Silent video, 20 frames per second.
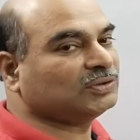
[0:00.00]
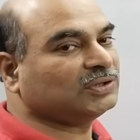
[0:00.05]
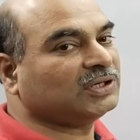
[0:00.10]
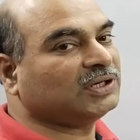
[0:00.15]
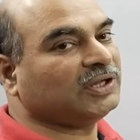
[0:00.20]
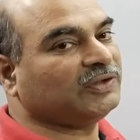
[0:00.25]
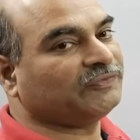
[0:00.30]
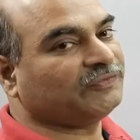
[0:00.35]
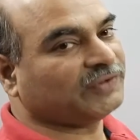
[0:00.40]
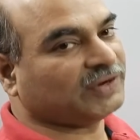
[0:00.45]
you the
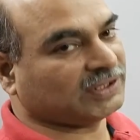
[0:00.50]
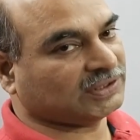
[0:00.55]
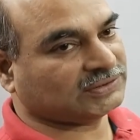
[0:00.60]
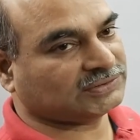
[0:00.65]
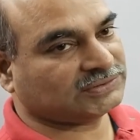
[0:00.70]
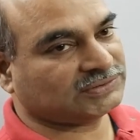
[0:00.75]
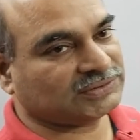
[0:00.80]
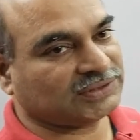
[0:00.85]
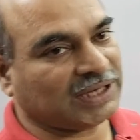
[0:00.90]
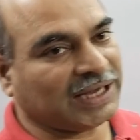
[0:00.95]

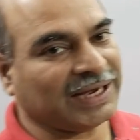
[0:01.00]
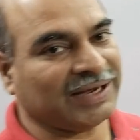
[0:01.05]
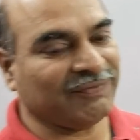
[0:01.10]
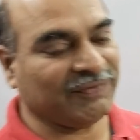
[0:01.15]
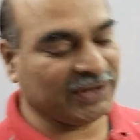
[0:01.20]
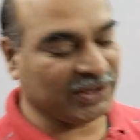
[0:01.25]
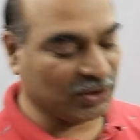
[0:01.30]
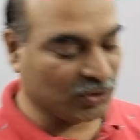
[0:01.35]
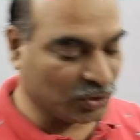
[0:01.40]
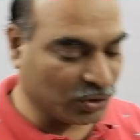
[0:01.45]
difference, and
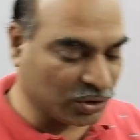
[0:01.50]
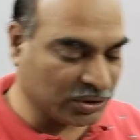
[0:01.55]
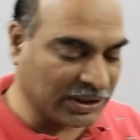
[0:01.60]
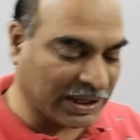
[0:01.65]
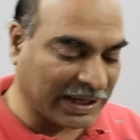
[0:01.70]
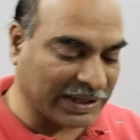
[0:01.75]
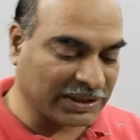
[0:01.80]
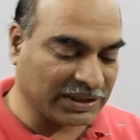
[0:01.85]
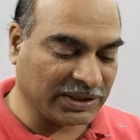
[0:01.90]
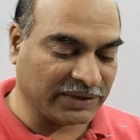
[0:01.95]
we know
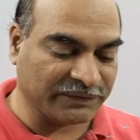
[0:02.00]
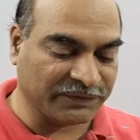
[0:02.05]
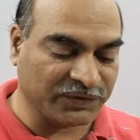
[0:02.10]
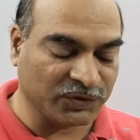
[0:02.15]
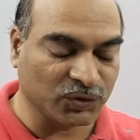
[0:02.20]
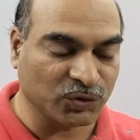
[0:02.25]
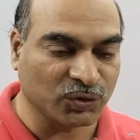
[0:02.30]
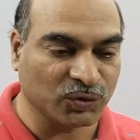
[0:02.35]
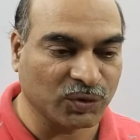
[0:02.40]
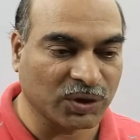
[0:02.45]
that if
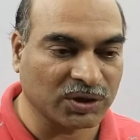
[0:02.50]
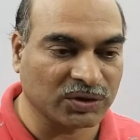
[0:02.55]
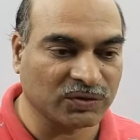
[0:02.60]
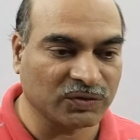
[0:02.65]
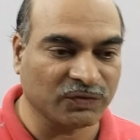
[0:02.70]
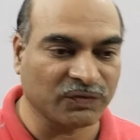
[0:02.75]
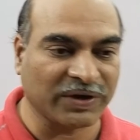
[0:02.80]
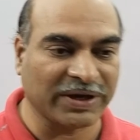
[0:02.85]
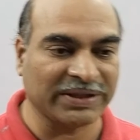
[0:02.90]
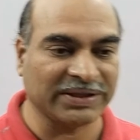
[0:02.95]
you want
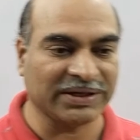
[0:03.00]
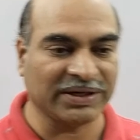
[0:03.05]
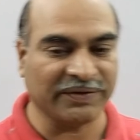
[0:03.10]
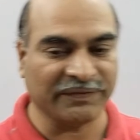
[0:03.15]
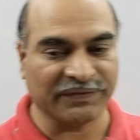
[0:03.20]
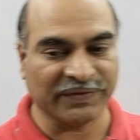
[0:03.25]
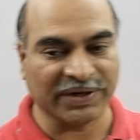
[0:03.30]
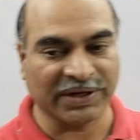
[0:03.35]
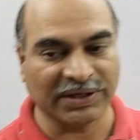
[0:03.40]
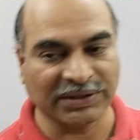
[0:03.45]
to find the
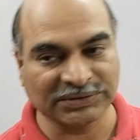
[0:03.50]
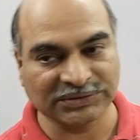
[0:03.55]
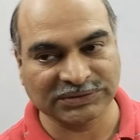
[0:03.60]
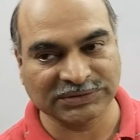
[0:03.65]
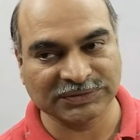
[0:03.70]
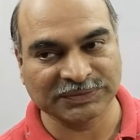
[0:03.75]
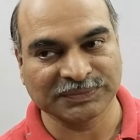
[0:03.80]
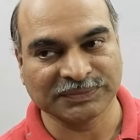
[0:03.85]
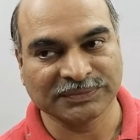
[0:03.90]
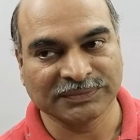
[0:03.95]

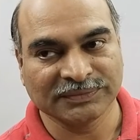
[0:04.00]
difference,